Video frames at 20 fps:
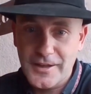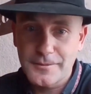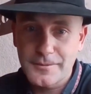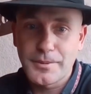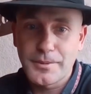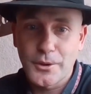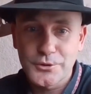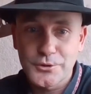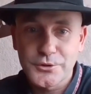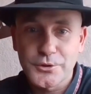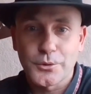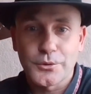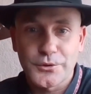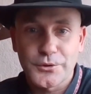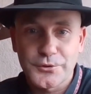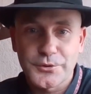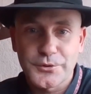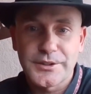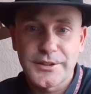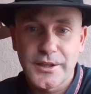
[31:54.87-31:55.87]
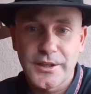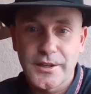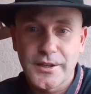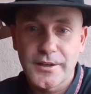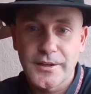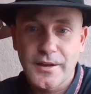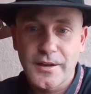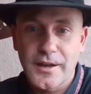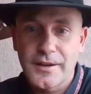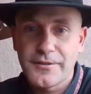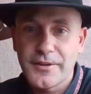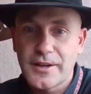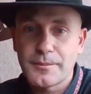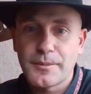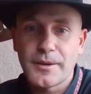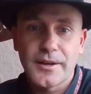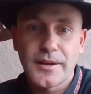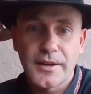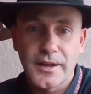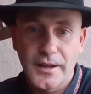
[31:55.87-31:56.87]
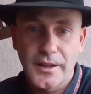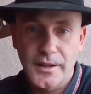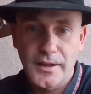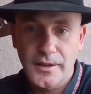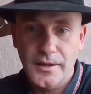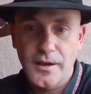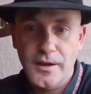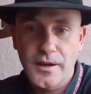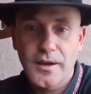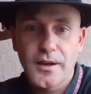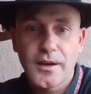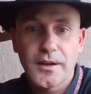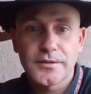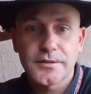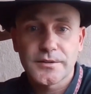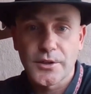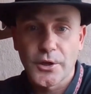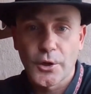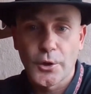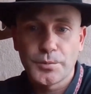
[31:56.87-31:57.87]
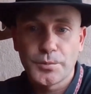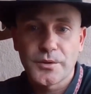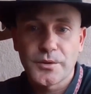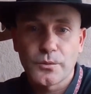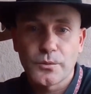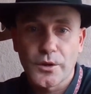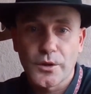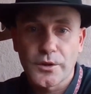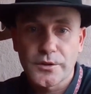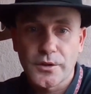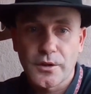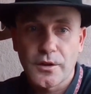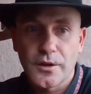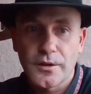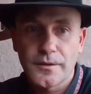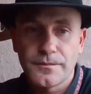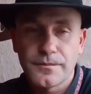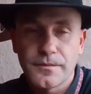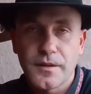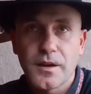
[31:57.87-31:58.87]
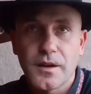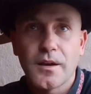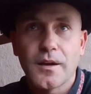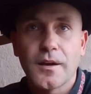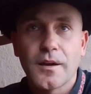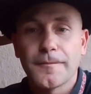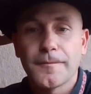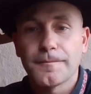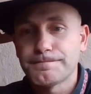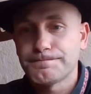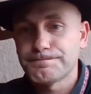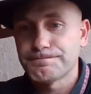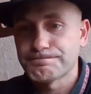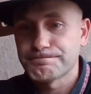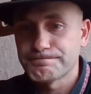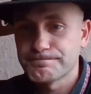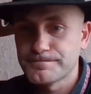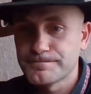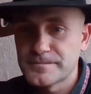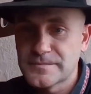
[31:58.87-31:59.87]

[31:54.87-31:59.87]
I've had both shoulders redone. I've had my knee scoped and worked on.